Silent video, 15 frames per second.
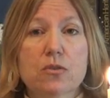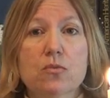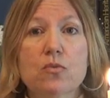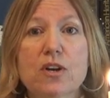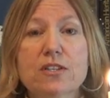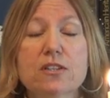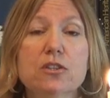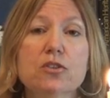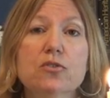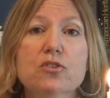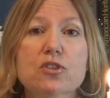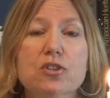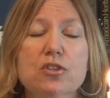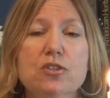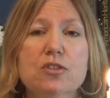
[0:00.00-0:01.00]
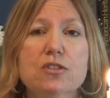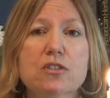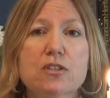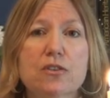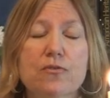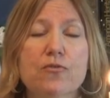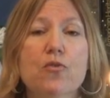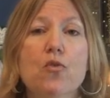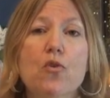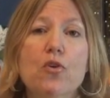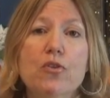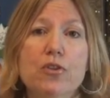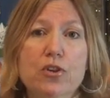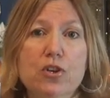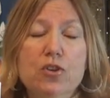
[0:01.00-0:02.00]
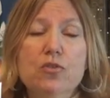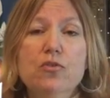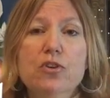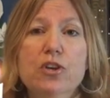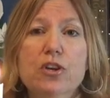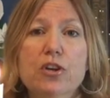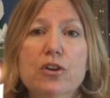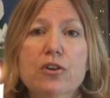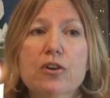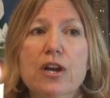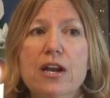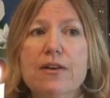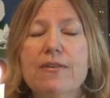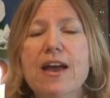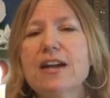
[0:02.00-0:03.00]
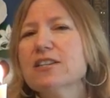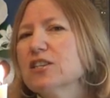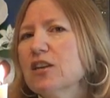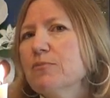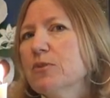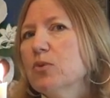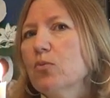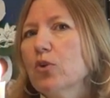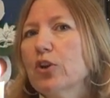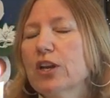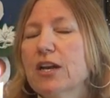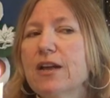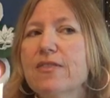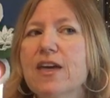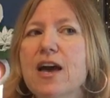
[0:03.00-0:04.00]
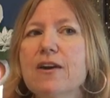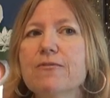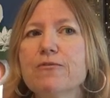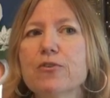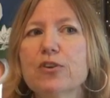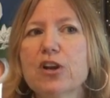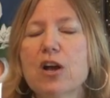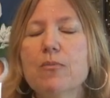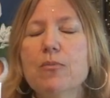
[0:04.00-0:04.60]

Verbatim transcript: resolutions for the new year, and I've been working on that for